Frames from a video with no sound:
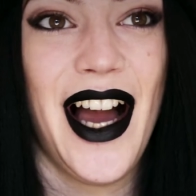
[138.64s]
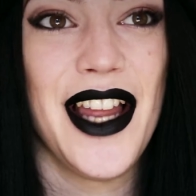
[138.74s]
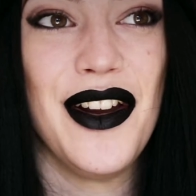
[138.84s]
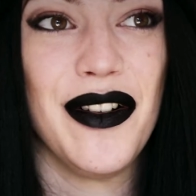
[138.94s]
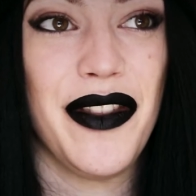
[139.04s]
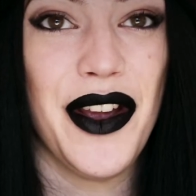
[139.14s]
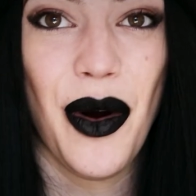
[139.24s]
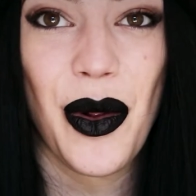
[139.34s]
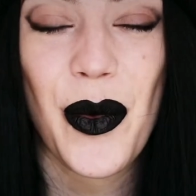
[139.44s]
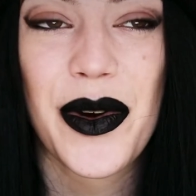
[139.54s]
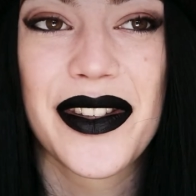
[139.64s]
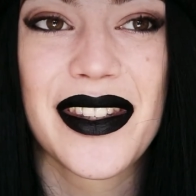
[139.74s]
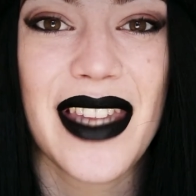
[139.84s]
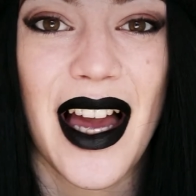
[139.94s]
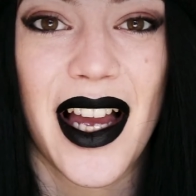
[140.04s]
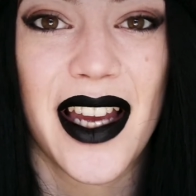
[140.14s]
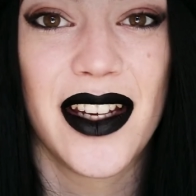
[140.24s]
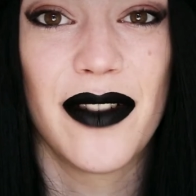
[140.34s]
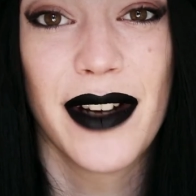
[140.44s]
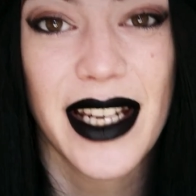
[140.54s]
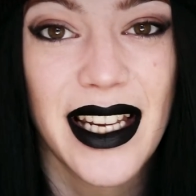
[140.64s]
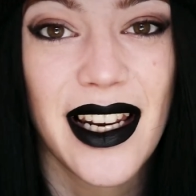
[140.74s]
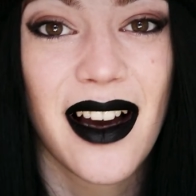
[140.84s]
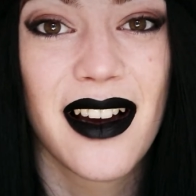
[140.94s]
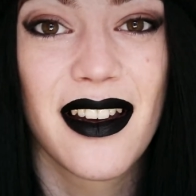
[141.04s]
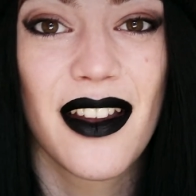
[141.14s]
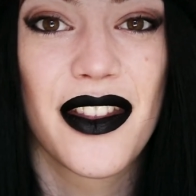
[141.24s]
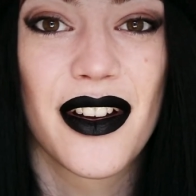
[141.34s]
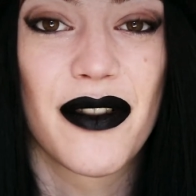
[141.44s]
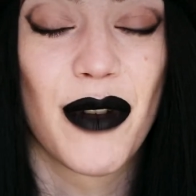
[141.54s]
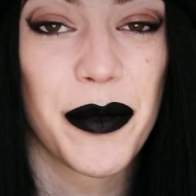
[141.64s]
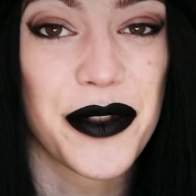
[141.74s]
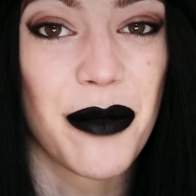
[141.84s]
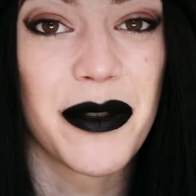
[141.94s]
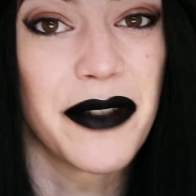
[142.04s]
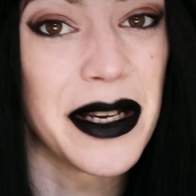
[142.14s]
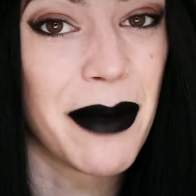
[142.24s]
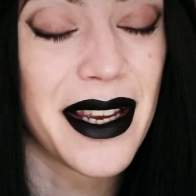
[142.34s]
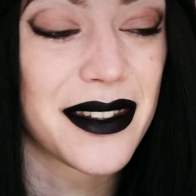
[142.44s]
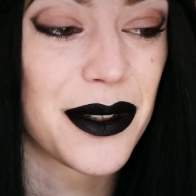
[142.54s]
I love the old ones. I really like the Rob Zombie remakes